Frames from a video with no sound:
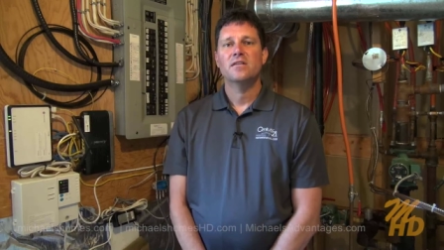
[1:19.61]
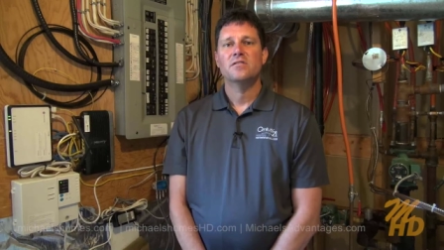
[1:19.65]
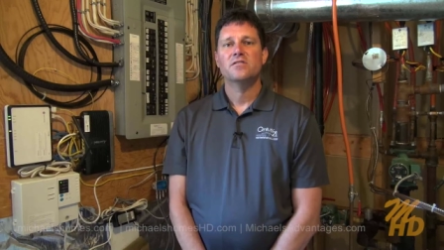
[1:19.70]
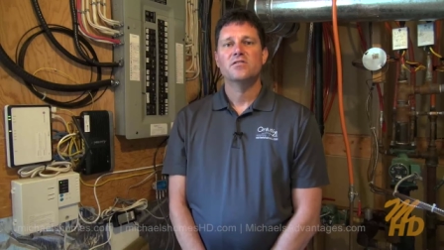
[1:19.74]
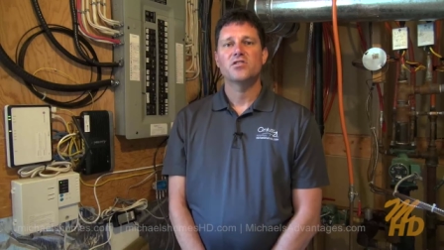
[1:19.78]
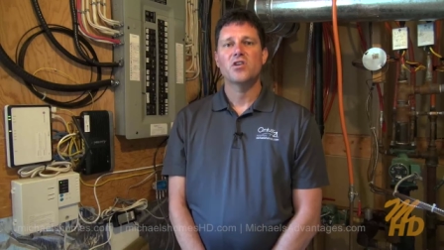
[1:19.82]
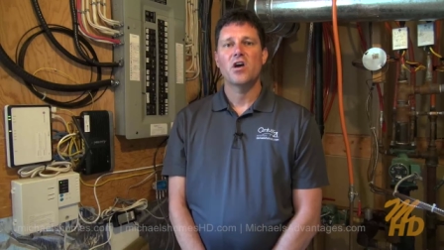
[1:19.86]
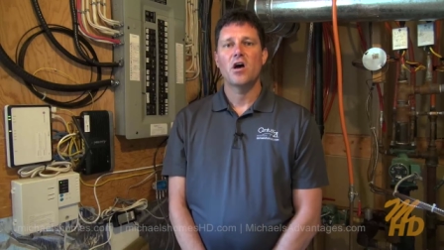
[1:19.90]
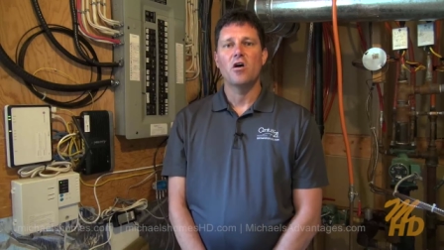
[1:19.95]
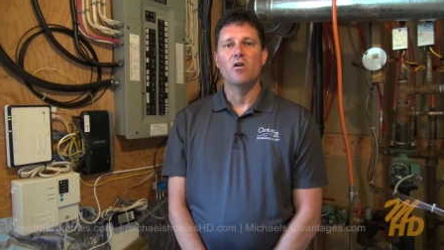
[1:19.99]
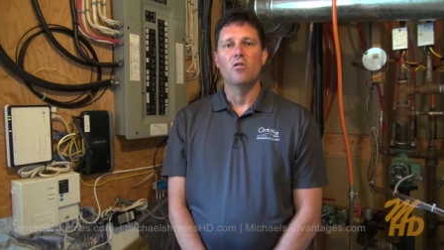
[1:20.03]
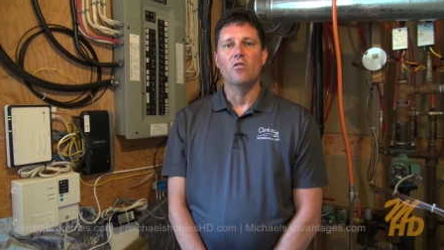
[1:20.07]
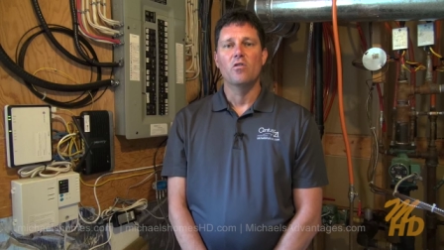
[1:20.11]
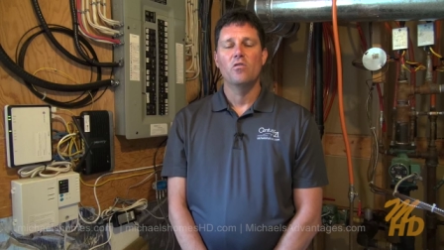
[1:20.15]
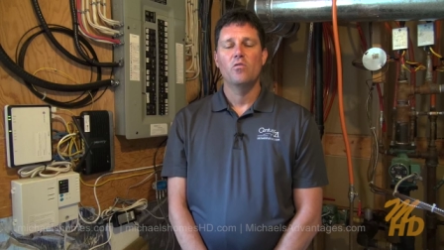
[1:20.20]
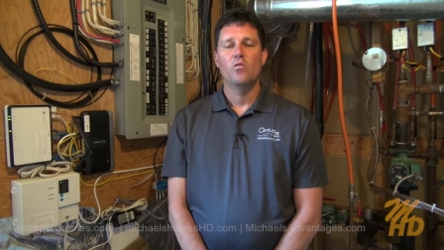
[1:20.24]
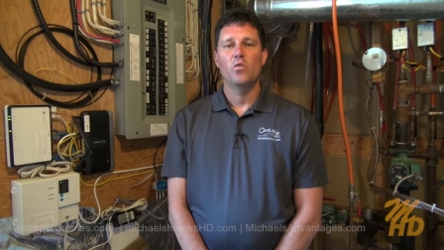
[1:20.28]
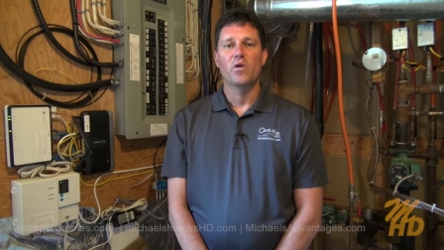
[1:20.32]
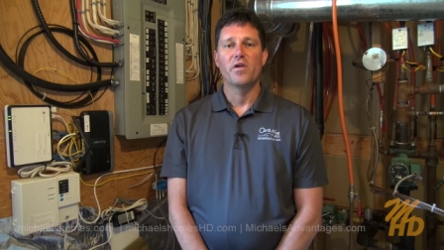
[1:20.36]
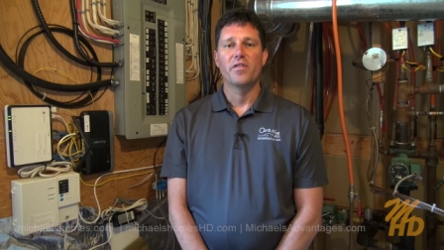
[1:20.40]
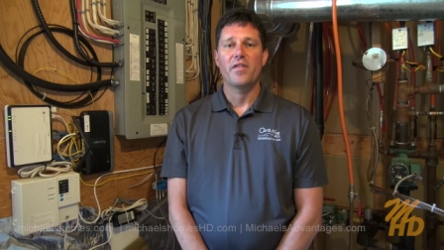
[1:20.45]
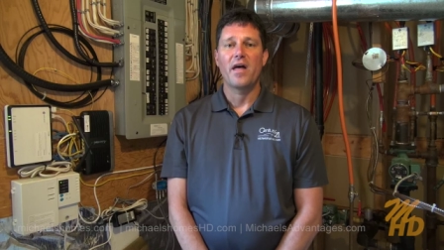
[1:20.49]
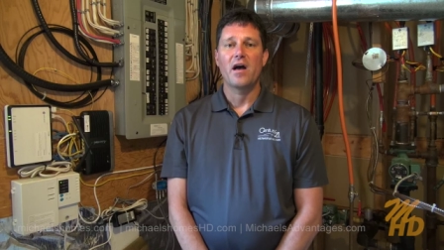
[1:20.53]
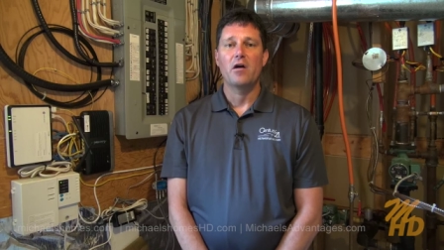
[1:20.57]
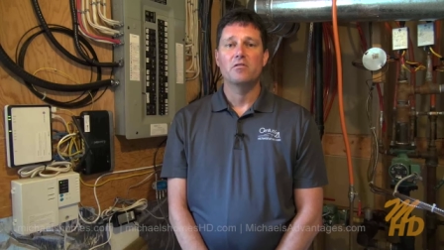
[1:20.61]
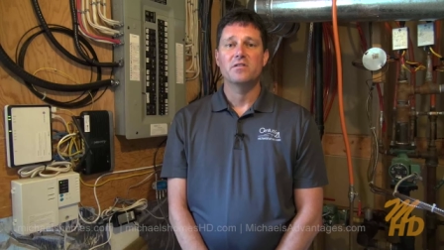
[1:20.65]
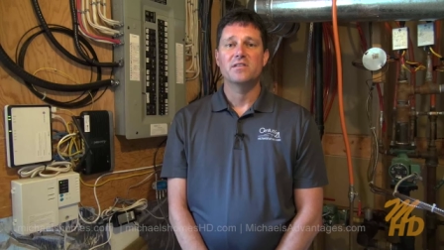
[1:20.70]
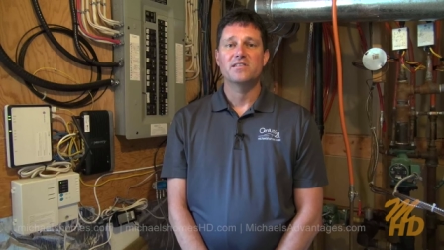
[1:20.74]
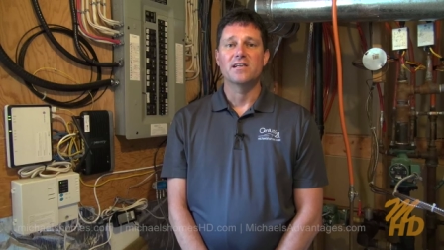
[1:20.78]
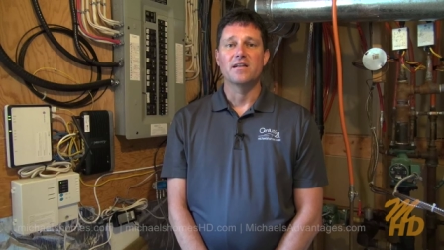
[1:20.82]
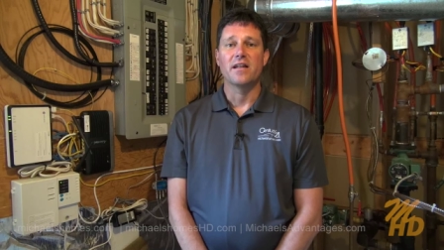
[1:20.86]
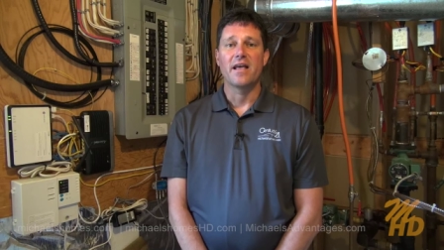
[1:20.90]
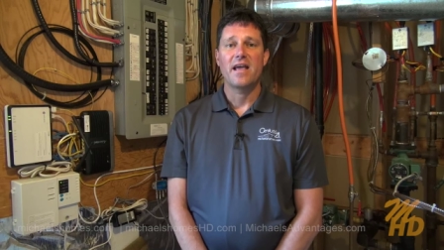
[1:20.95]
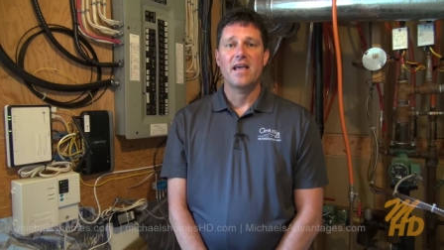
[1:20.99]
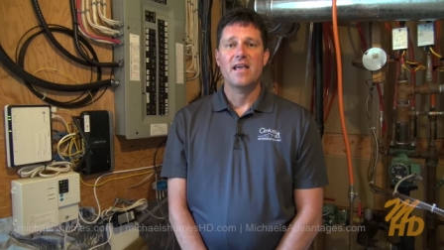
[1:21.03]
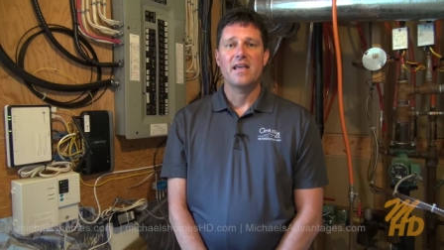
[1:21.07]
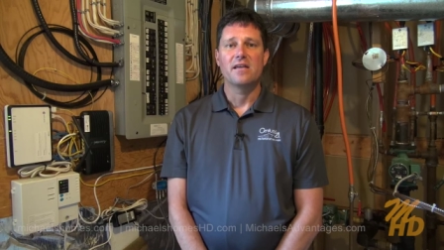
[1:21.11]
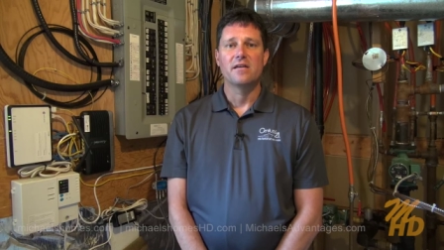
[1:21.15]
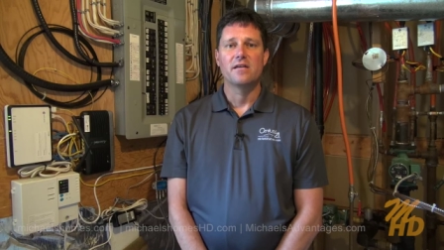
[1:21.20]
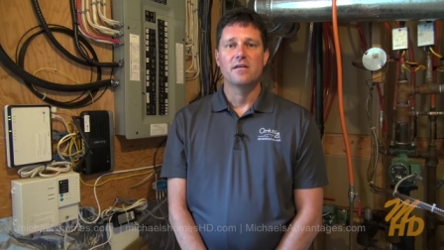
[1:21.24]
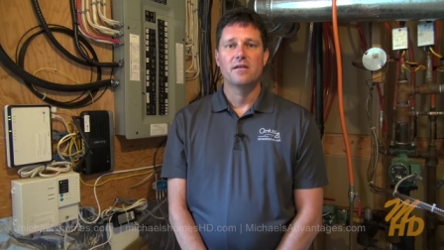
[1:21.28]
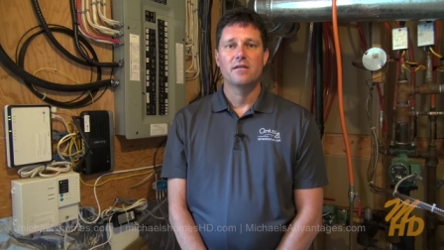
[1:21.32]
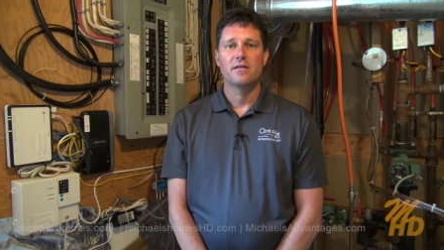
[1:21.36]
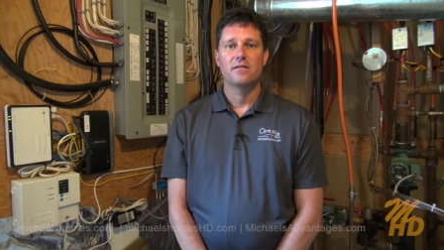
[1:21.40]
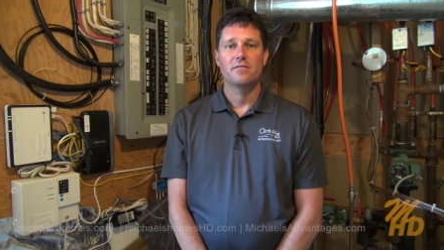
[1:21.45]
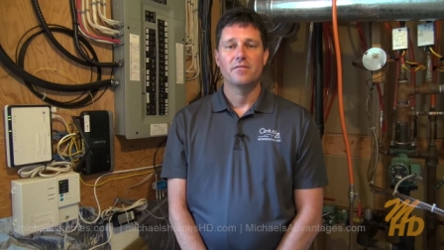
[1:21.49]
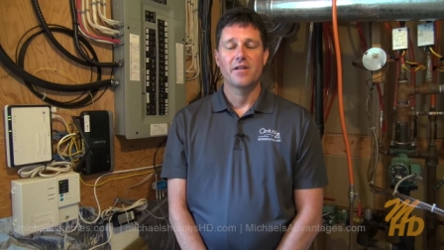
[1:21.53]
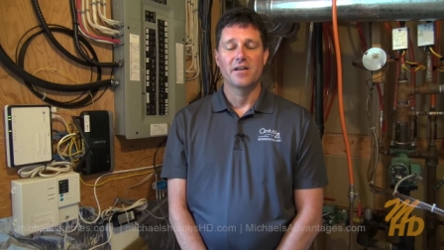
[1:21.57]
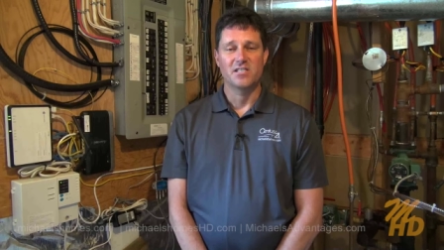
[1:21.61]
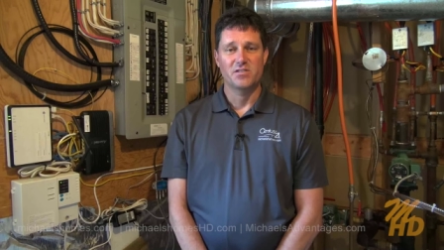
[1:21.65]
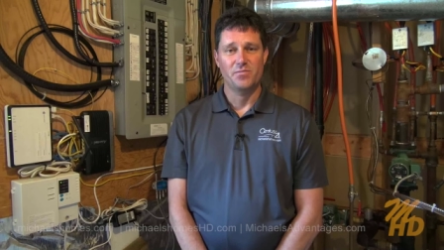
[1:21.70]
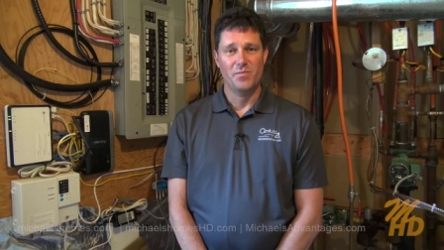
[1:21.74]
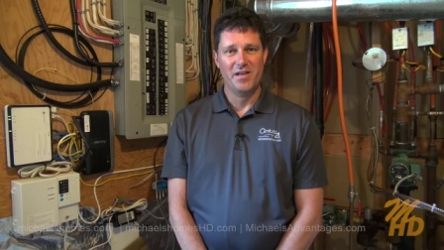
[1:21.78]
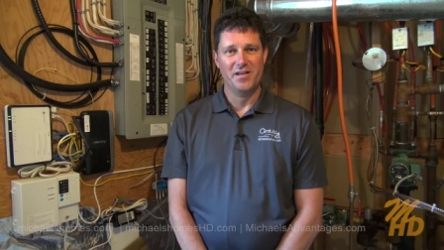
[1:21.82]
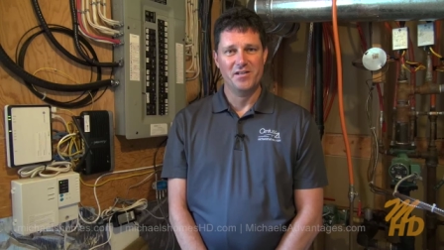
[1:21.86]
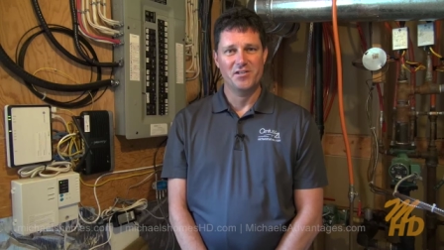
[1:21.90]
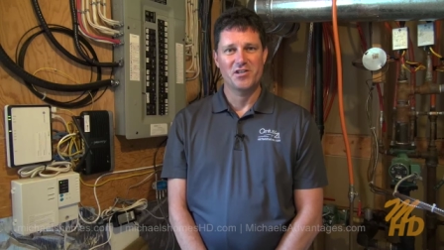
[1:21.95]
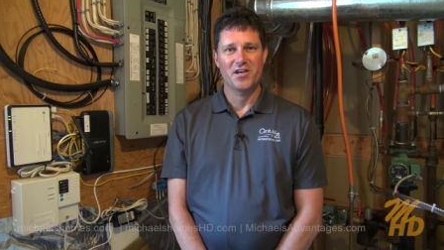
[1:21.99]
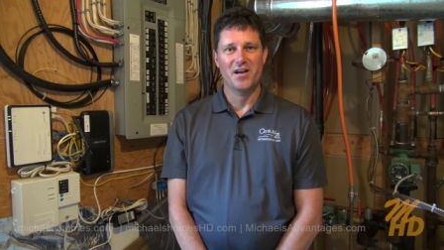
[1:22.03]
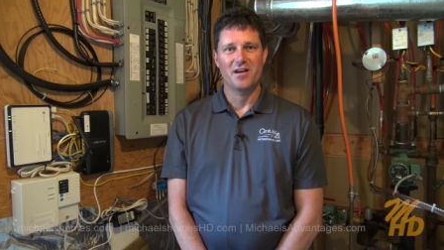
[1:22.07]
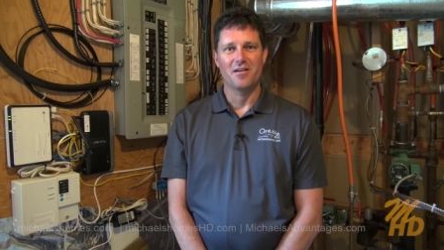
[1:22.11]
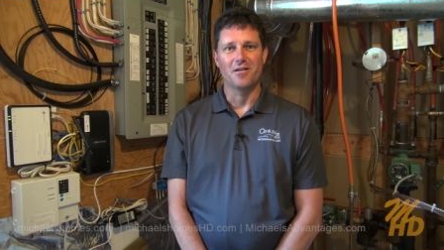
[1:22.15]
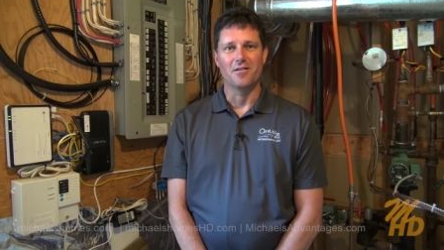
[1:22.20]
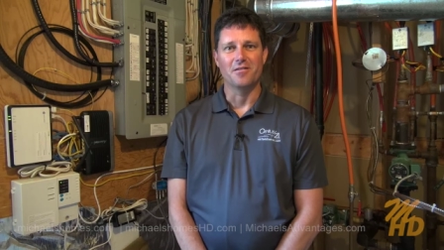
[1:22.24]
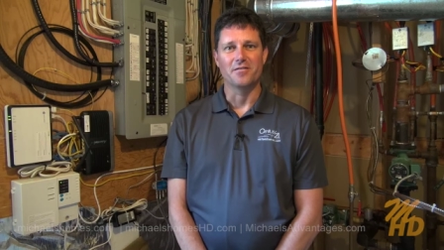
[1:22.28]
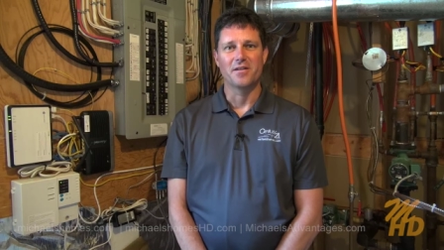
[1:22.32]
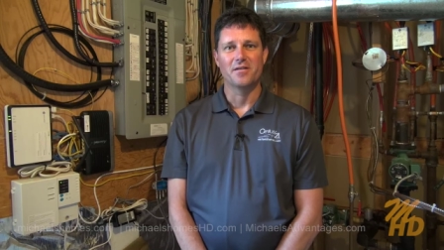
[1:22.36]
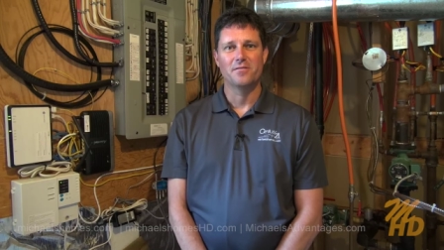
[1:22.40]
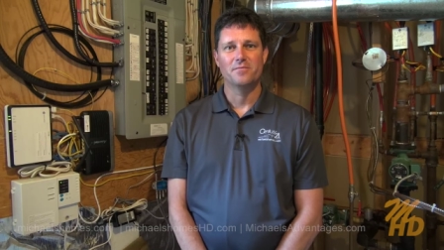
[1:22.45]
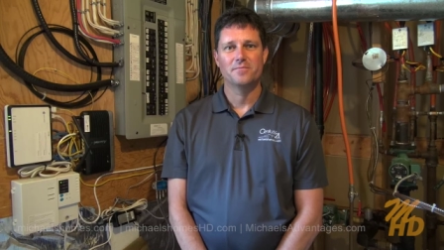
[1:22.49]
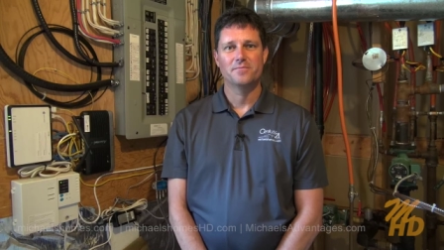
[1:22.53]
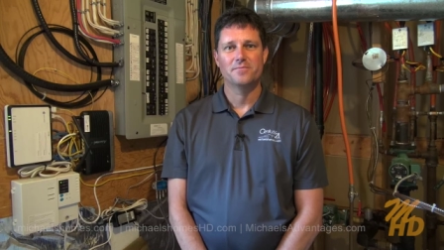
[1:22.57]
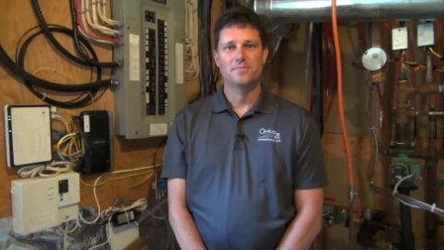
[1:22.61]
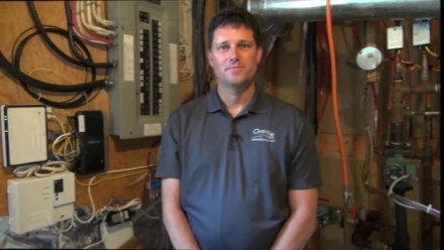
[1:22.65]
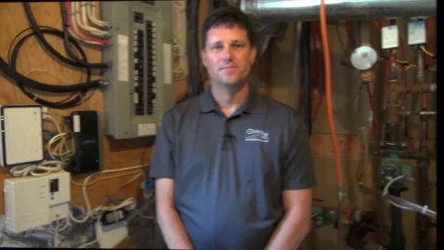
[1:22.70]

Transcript: So without delay, let's meet Gerald.